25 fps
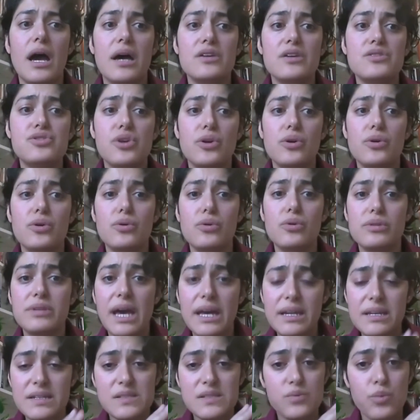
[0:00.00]
So
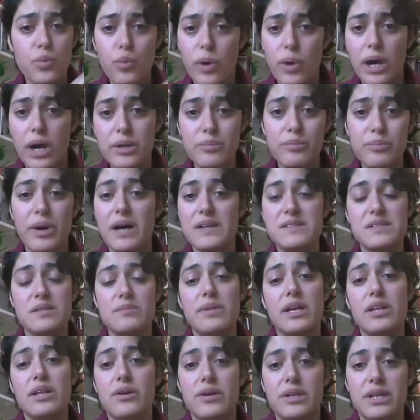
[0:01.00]
that is one
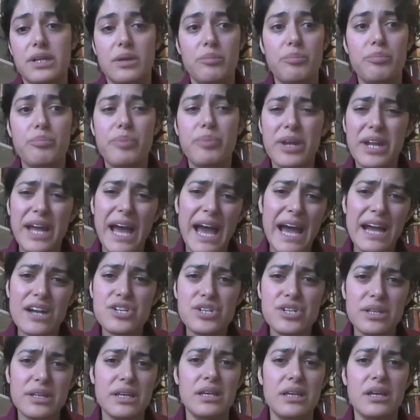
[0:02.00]
possibility. But
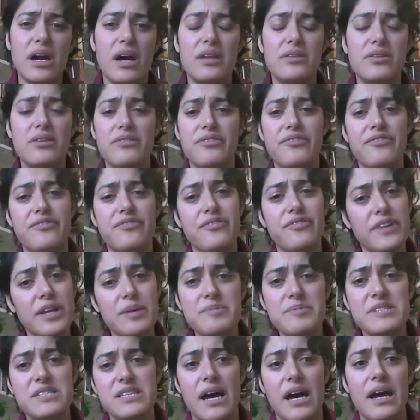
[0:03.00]
actually, on the flip
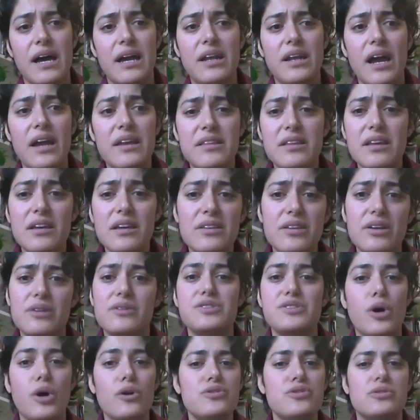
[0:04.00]
side, I think there
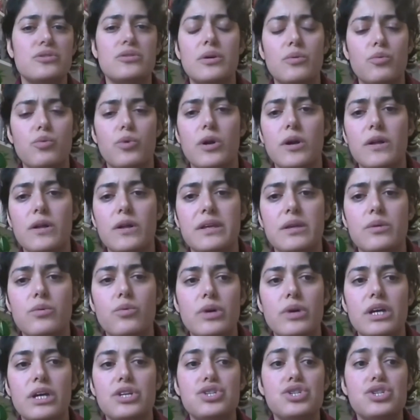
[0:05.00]
is also a world in
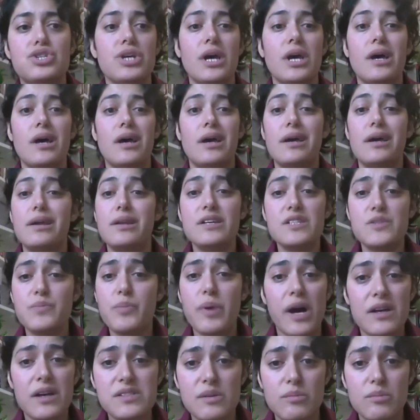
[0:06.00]
which it is
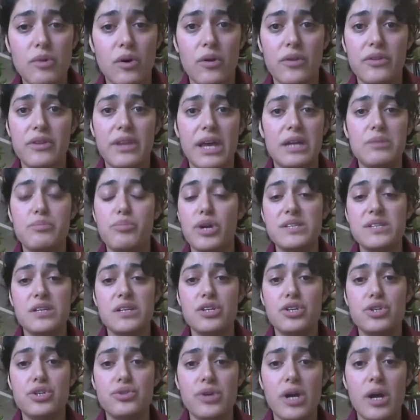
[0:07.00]
possible that
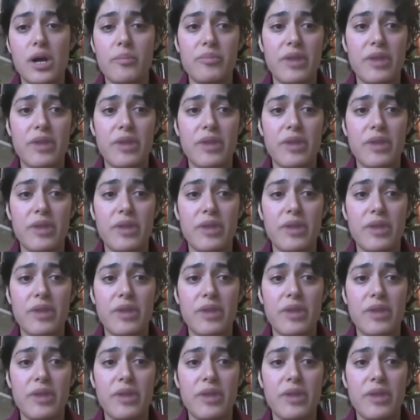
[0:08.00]
President Trump,